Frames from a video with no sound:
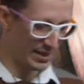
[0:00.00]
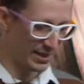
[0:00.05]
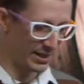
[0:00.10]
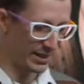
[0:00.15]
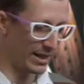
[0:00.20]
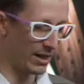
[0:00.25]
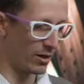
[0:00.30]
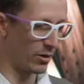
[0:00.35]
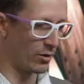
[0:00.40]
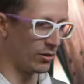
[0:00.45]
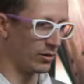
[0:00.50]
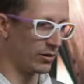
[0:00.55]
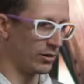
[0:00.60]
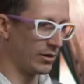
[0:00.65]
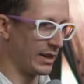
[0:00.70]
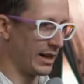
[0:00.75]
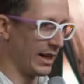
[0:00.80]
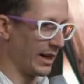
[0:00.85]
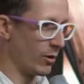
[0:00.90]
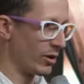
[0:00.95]
Now,
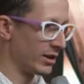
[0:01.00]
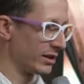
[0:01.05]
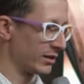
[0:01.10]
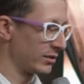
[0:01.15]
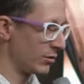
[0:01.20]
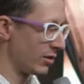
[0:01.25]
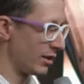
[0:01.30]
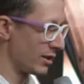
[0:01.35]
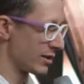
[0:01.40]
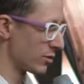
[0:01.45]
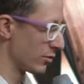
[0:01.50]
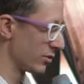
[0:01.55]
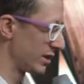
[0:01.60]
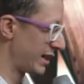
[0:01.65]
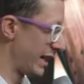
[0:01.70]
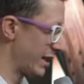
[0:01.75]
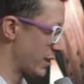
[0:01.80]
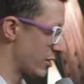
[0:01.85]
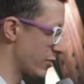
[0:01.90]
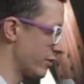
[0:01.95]
I want to also
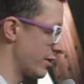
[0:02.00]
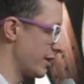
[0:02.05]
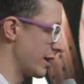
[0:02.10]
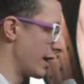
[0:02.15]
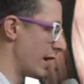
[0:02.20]
touch on